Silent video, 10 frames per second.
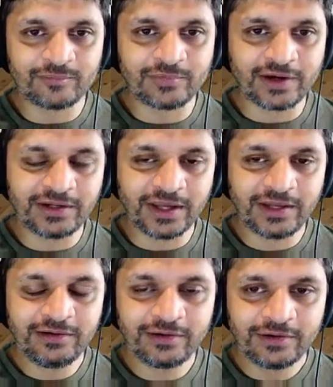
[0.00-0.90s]
right
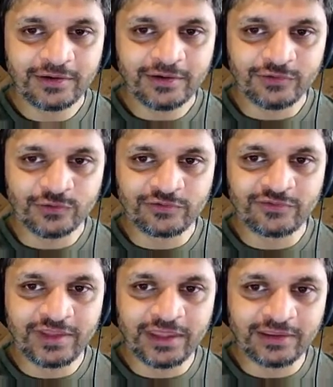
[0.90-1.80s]
hand, you'll
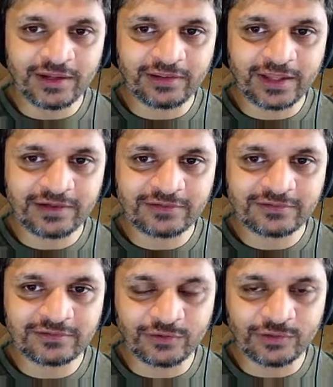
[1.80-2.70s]
see that that
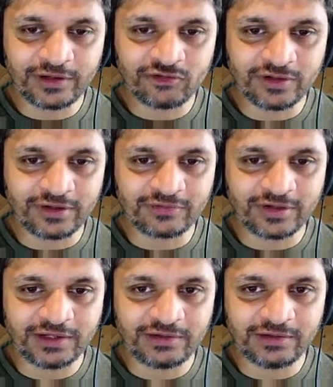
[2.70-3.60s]
rotation is
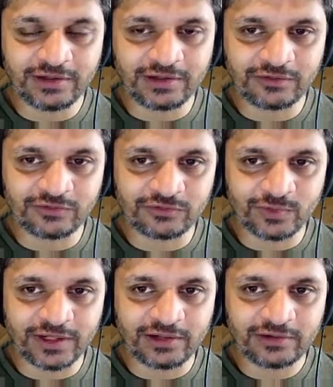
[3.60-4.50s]
90 degrees as
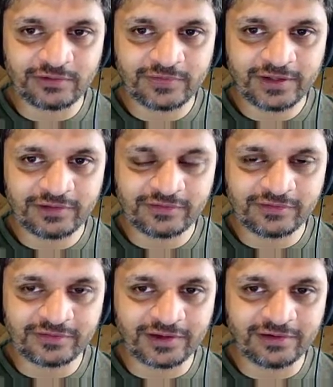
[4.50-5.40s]
well, right? This
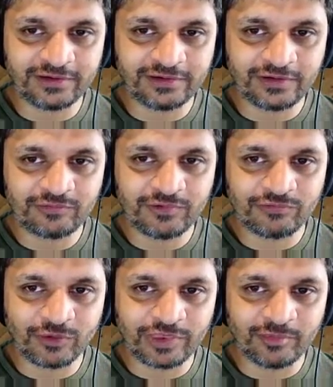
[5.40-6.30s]
is the curve. If
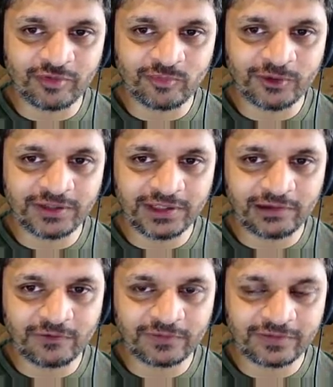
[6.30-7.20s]
your thumb is pointing
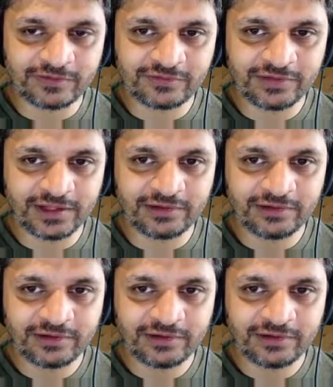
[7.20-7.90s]
along this z,